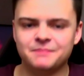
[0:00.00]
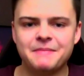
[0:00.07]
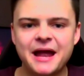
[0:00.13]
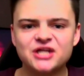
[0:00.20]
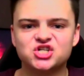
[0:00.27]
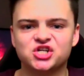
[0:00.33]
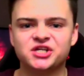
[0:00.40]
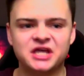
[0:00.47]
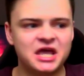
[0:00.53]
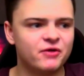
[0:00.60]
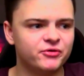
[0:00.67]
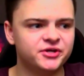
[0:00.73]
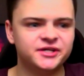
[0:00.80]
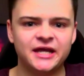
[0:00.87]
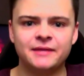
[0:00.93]
Imagine
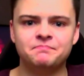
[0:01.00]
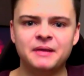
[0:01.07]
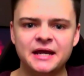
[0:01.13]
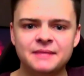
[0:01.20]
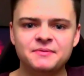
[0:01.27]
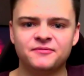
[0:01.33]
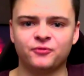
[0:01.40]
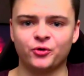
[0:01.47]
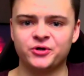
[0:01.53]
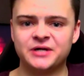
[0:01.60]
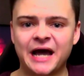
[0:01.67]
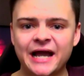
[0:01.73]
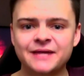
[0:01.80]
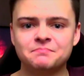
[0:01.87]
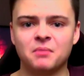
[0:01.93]
carrying a baby for
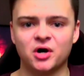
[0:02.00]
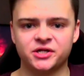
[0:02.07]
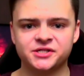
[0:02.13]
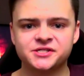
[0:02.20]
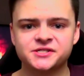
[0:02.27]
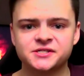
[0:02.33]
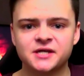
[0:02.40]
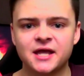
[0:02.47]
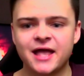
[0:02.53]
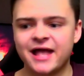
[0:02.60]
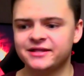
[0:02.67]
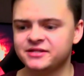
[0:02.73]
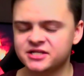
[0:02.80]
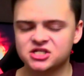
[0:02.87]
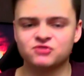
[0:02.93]
9 months
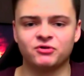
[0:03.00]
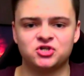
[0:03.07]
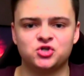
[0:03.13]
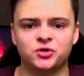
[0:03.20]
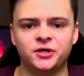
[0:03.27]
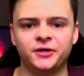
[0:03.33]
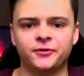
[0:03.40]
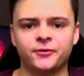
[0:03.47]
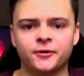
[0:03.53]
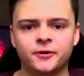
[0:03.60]
and this is what you hear.